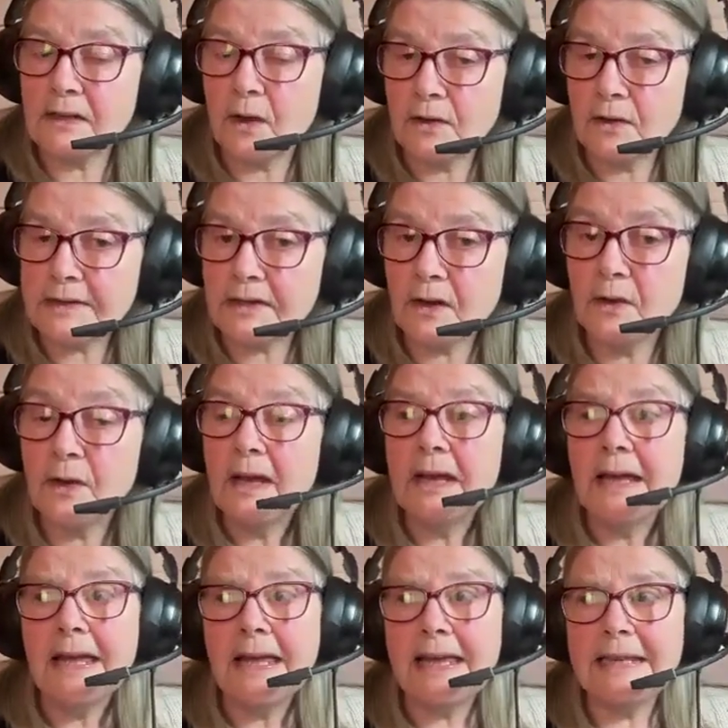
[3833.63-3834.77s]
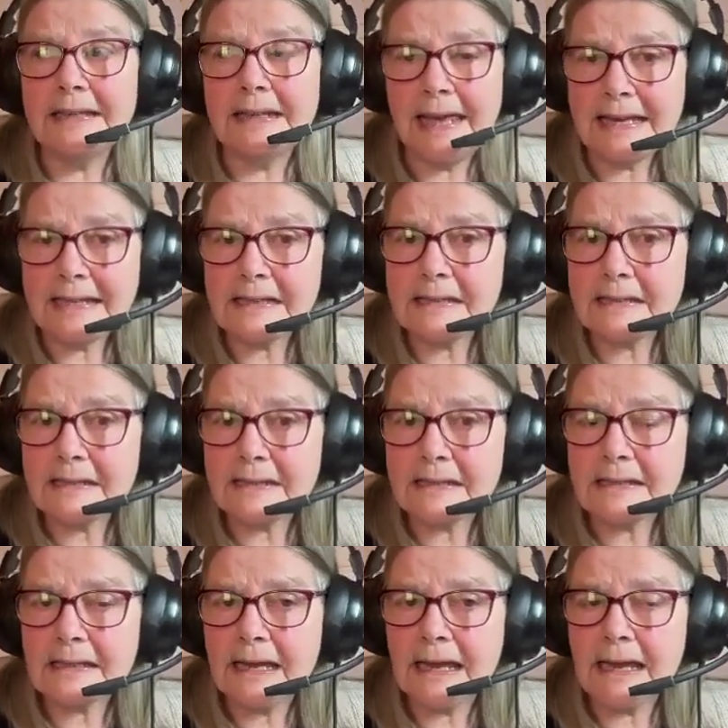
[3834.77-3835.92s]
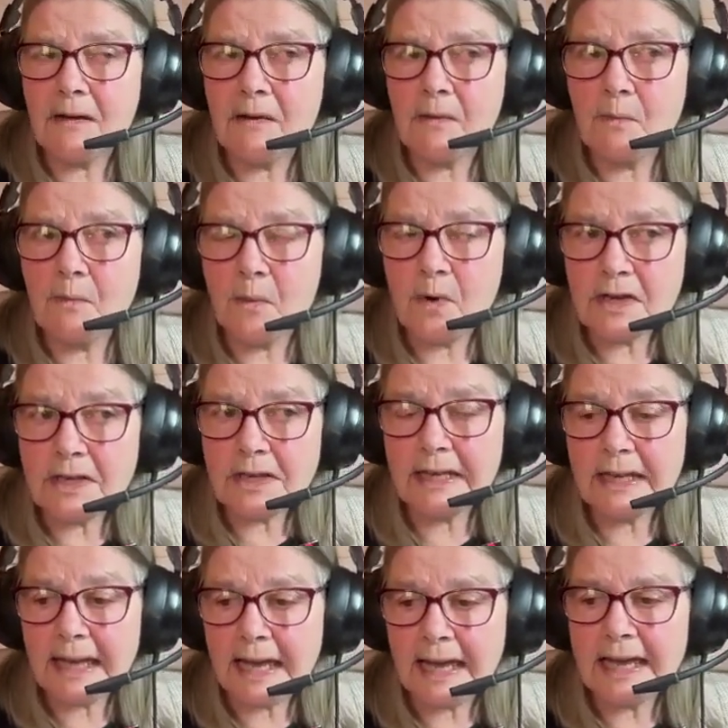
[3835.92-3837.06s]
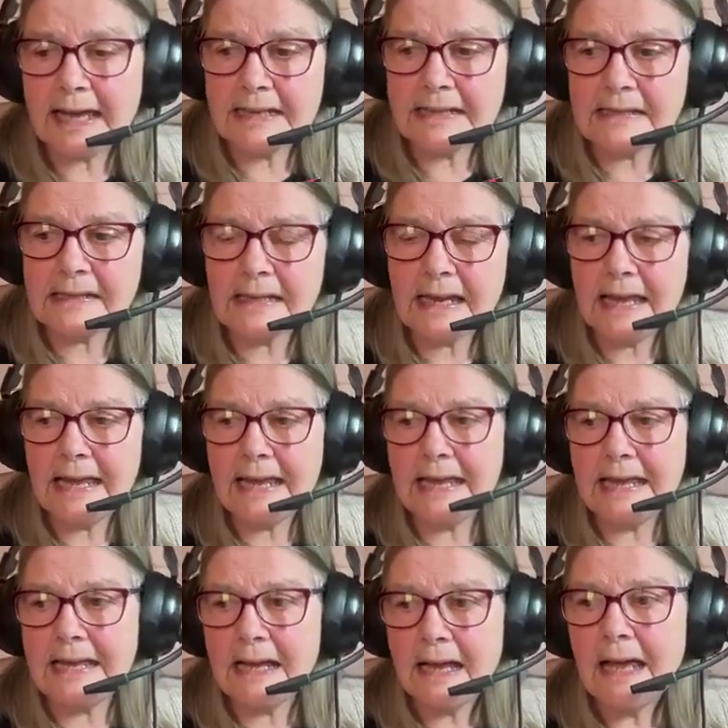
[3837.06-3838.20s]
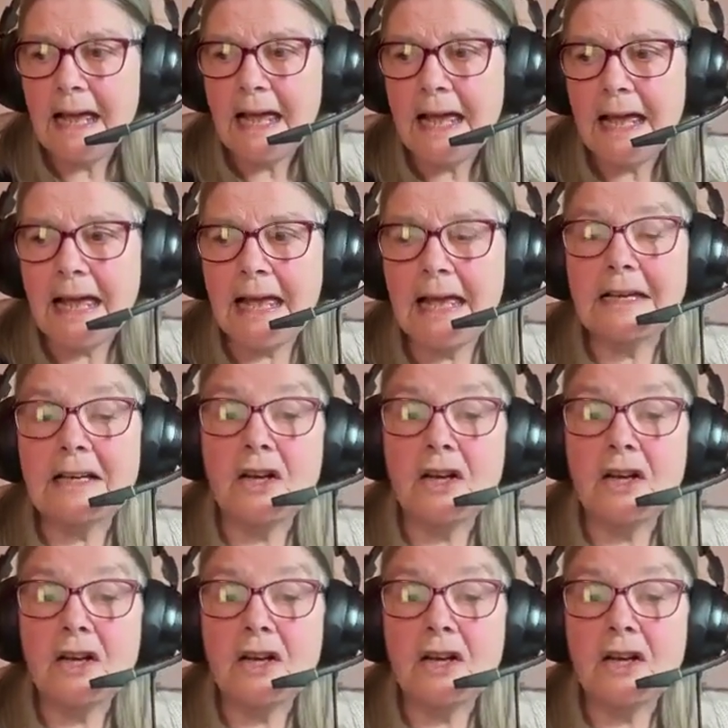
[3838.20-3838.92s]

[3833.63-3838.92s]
It is also, in essence, working as a